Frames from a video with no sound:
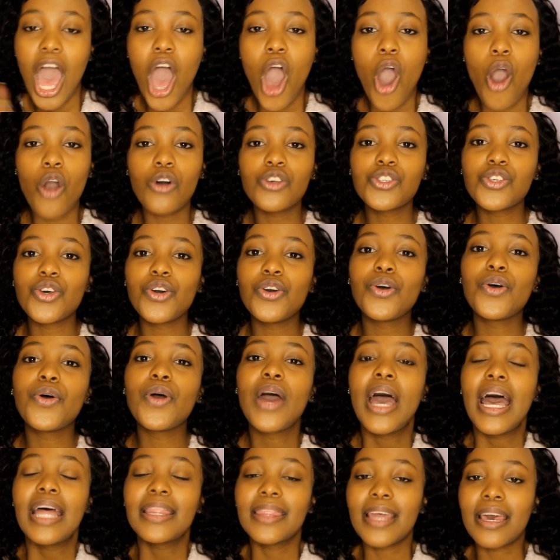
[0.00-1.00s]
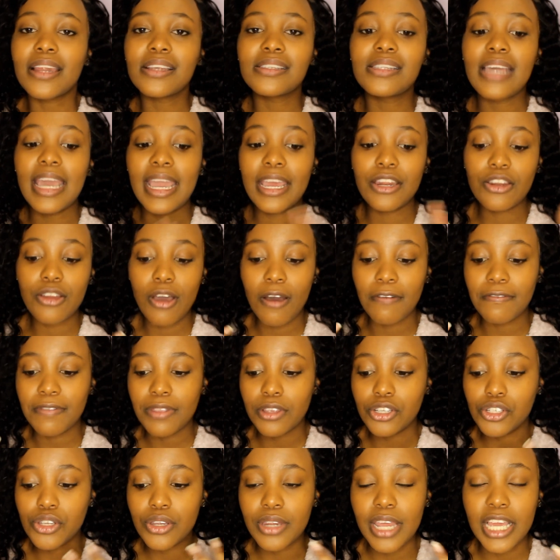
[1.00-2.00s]
Also, that is the end of
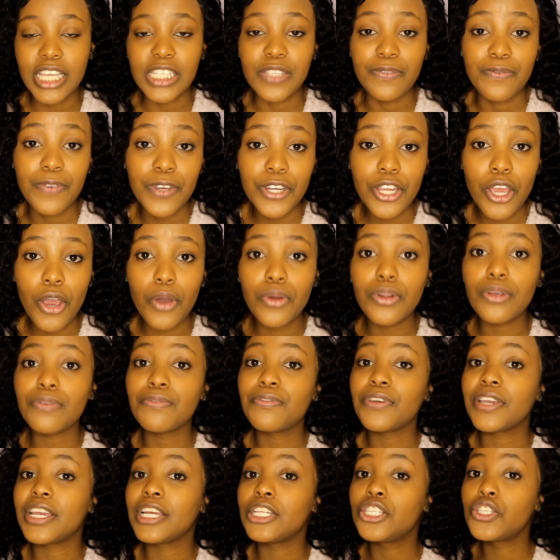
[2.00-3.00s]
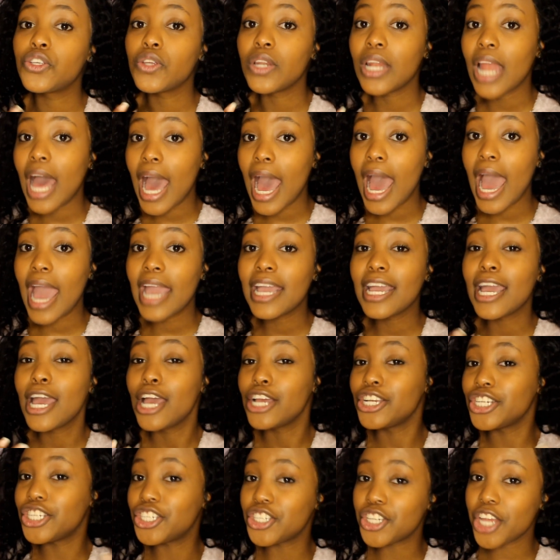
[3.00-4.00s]
today's video. Don't forget to like,
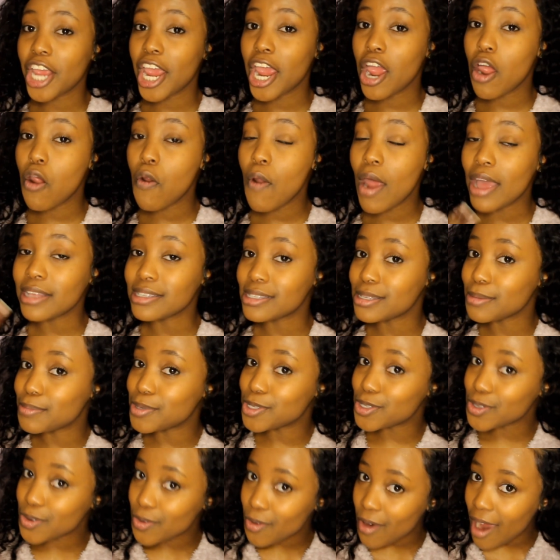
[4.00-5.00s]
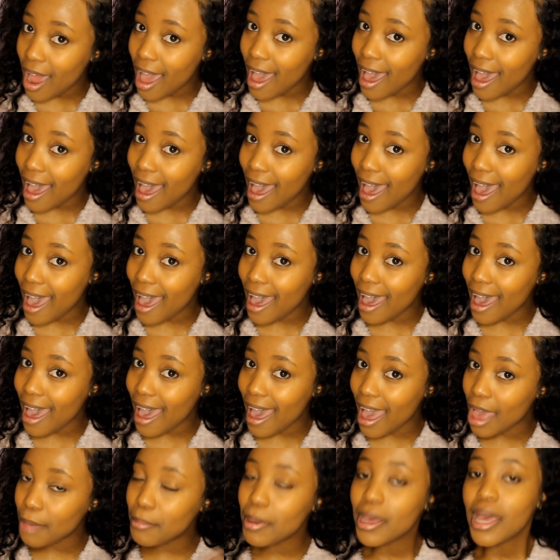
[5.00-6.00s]
share, and
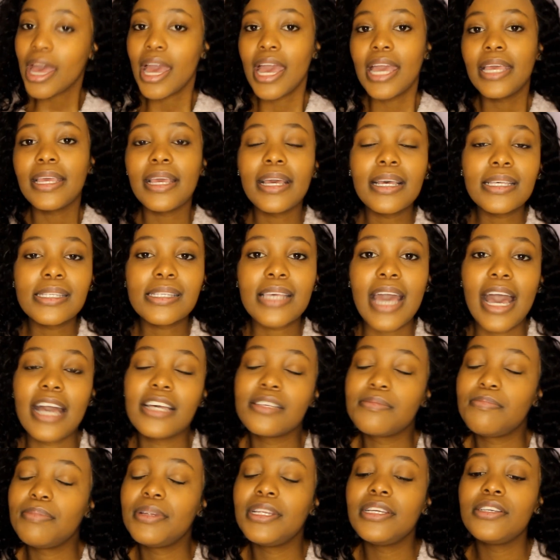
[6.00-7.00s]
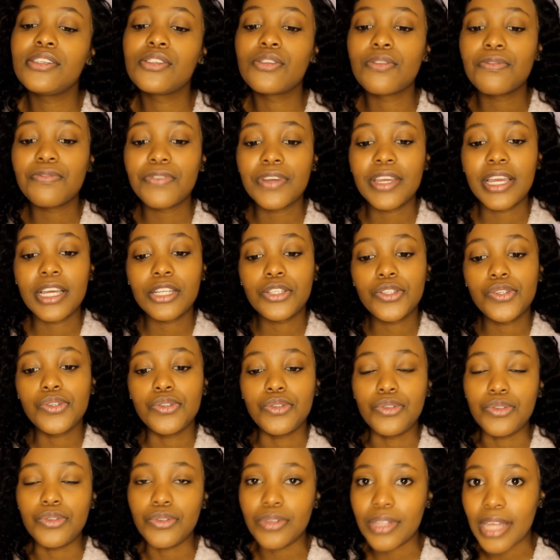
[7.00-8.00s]
subscribe. Yes, guys, please don't forget to
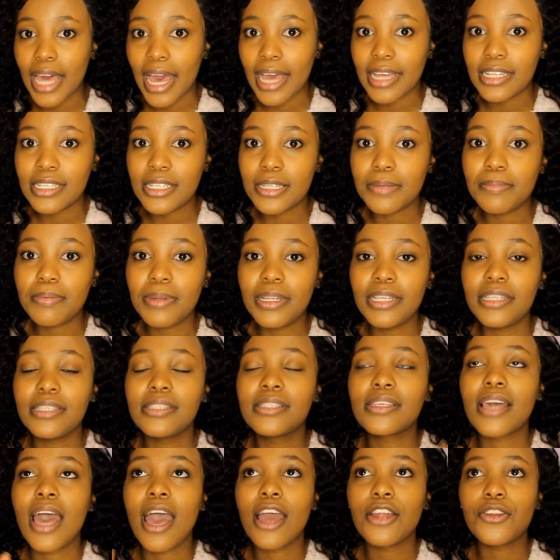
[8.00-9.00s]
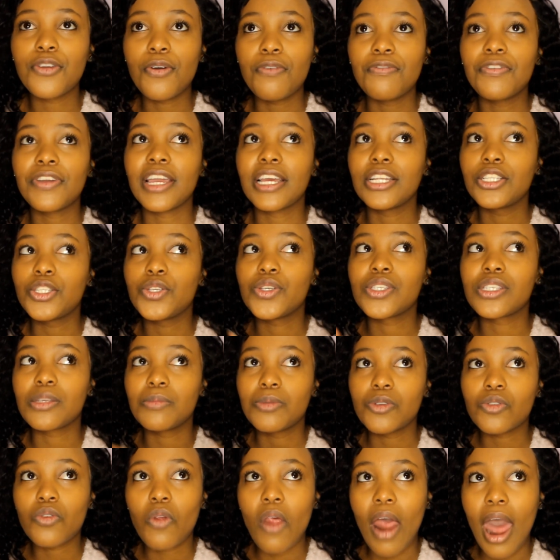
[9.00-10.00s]
do that. Please don't forget to
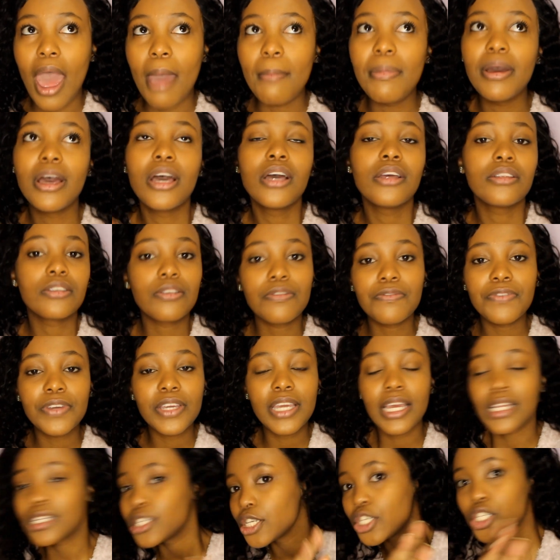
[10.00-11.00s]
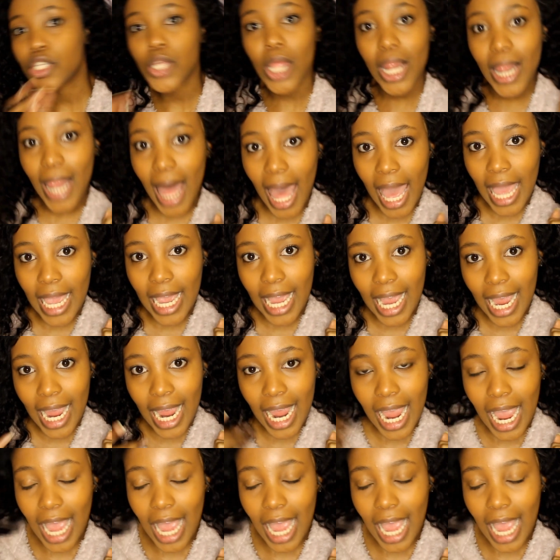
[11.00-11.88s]
subscribe. Don't forget to like.